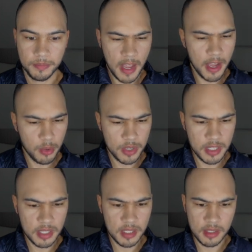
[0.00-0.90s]
I don't
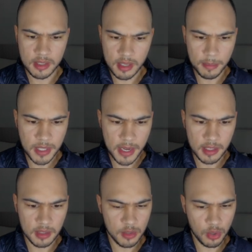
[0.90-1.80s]
need
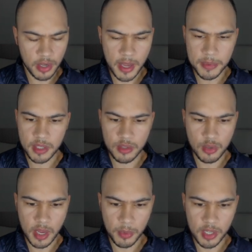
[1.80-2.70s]
subtitles or captions,
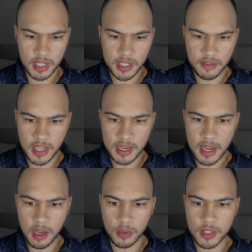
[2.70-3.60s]
so I'm going to leave that
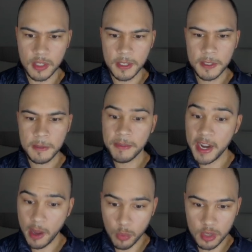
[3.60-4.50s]
out.
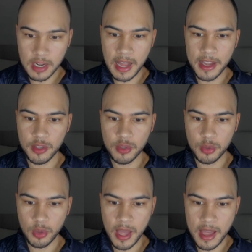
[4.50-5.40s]
And I would like
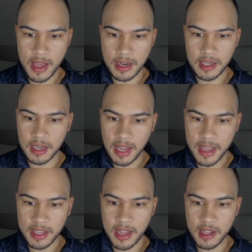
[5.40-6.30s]
to add a
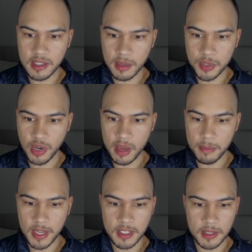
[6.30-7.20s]
like and subscribe
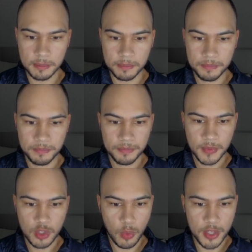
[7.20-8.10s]
button.
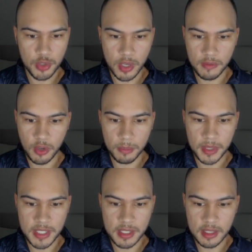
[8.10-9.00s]
So once you have
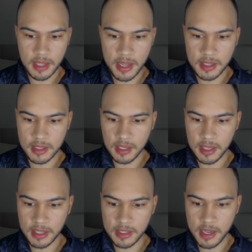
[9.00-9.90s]
completed that,
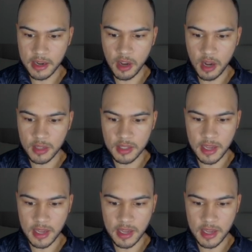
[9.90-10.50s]
select Enhance